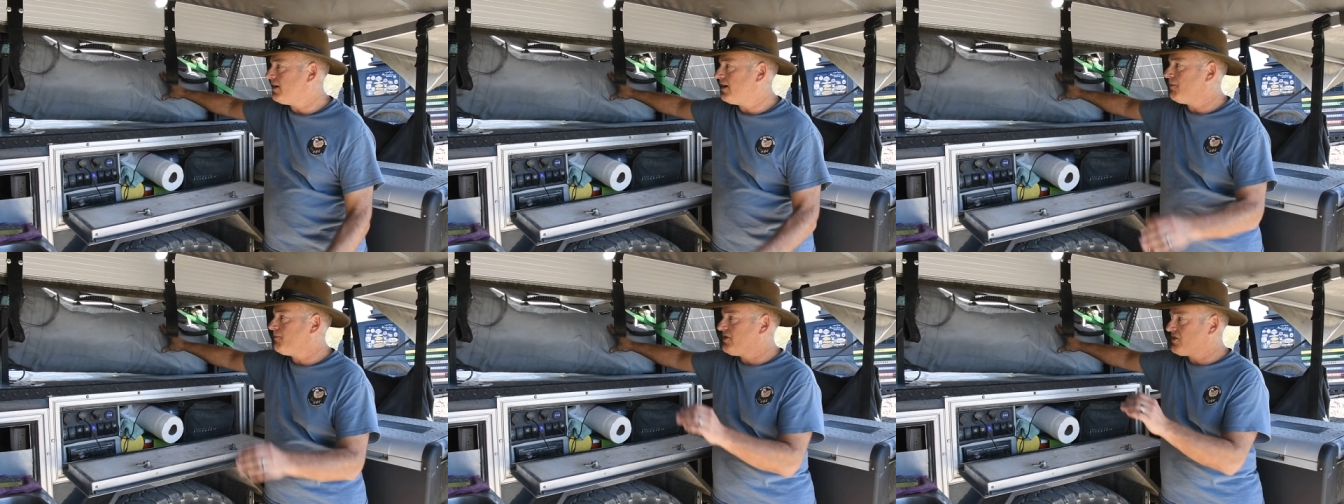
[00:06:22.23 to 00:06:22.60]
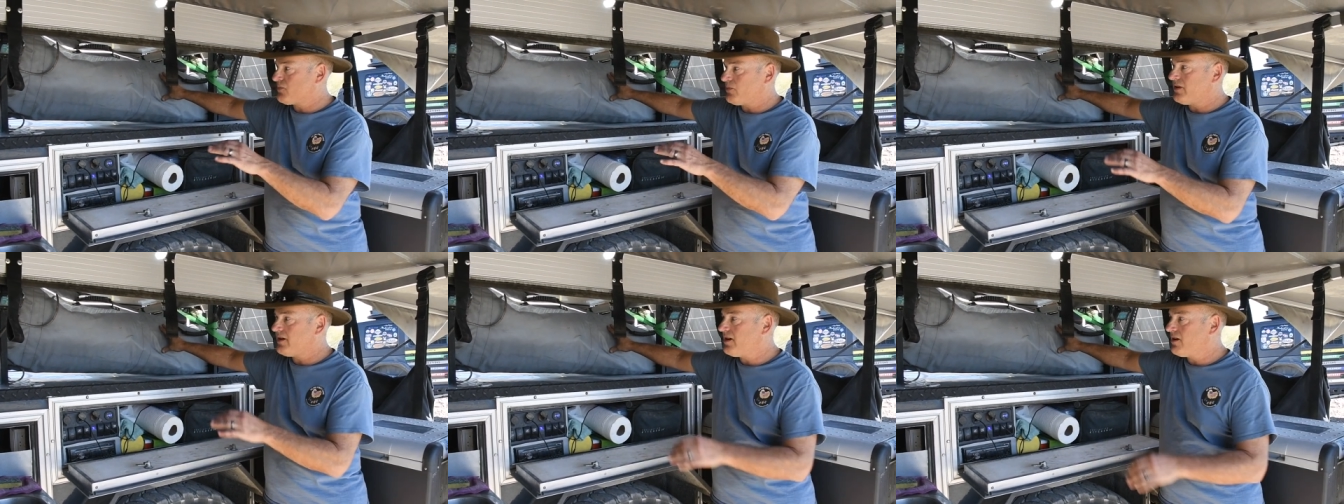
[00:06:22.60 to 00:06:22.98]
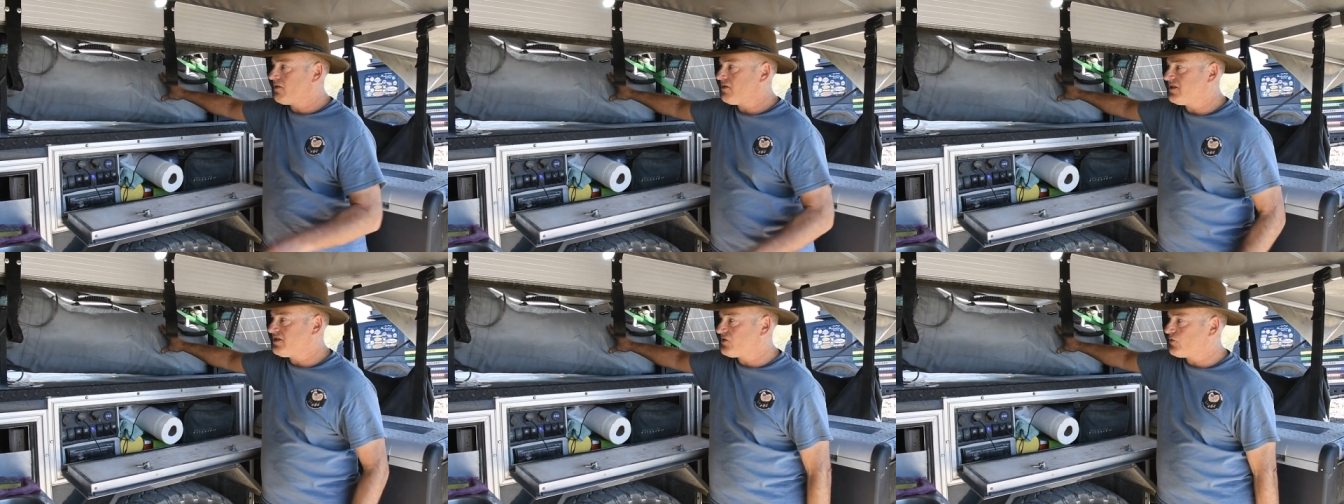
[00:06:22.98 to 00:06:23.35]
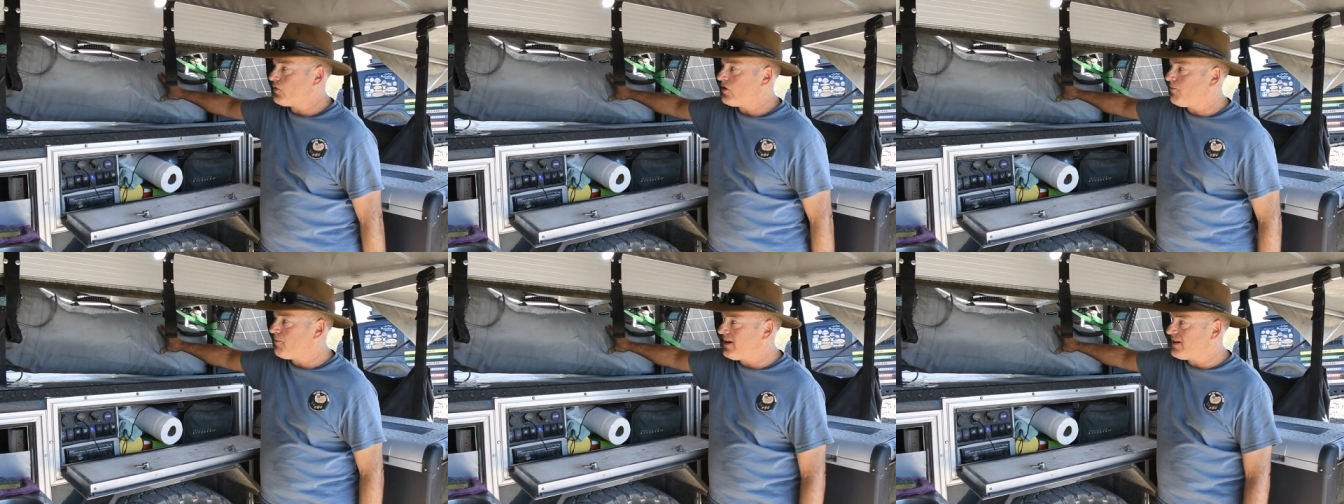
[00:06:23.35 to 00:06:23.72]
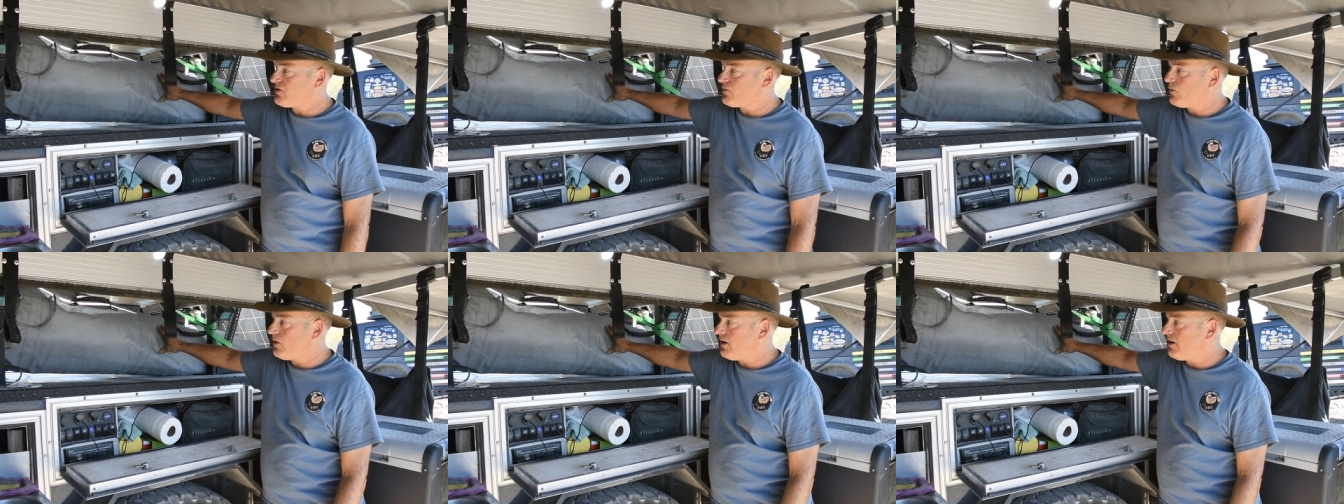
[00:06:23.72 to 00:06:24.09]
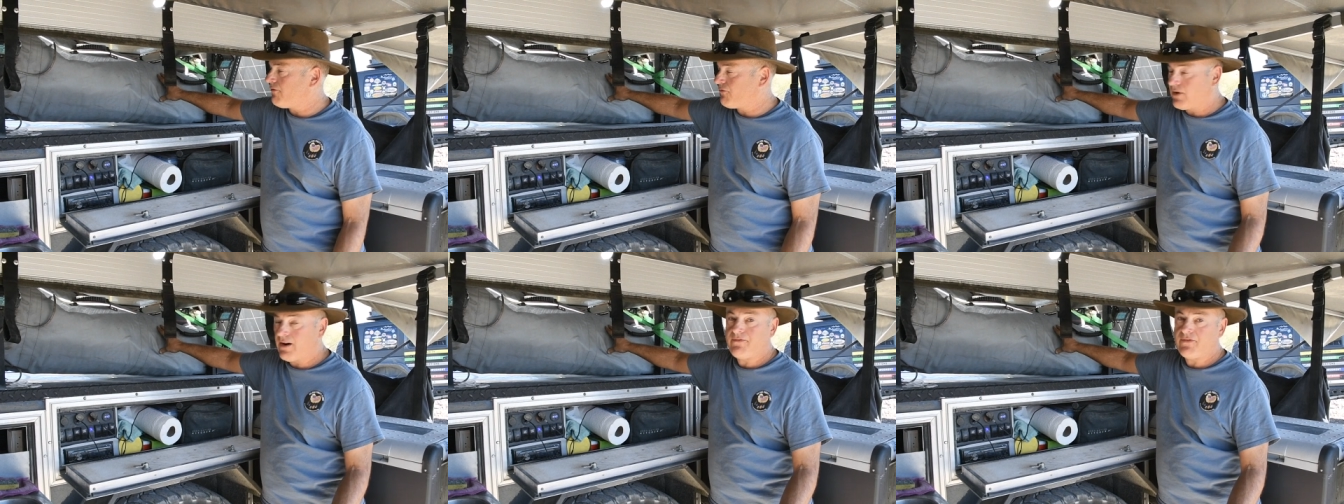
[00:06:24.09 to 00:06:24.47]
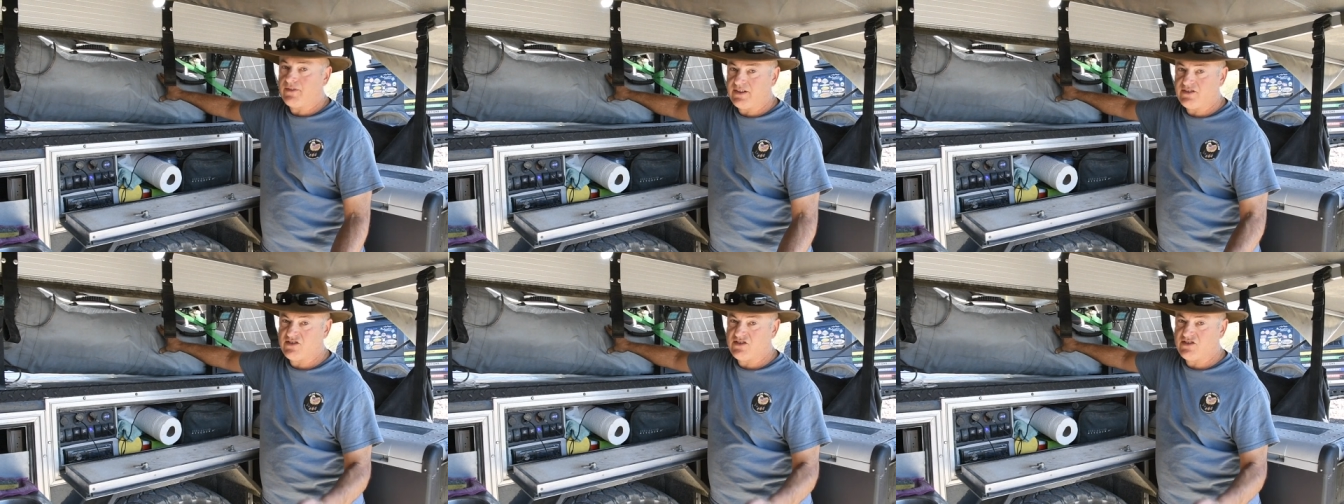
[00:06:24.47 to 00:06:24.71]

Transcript: Um, this one here is 12 by 12, roughly,